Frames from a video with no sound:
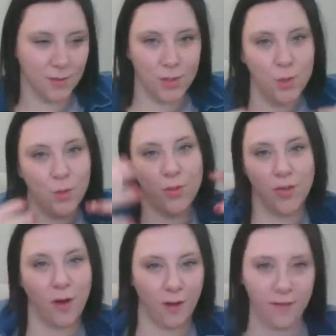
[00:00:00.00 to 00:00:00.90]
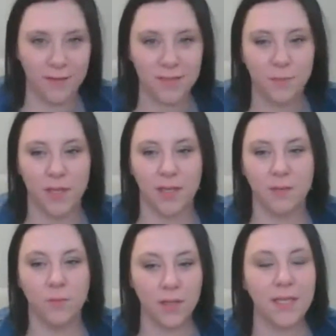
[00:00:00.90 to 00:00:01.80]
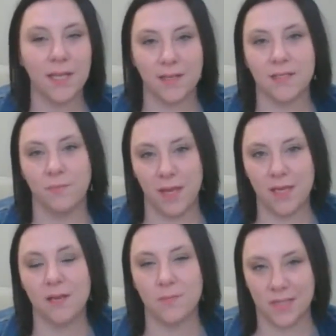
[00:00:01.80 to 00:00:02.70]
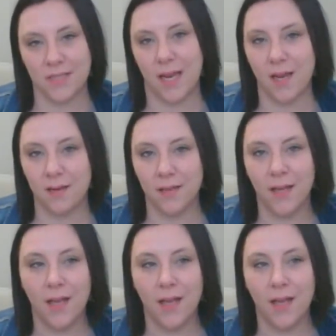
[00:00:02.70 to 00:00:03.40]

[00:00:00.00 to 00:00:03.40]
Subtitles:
to the cause, but it really is making a mistake.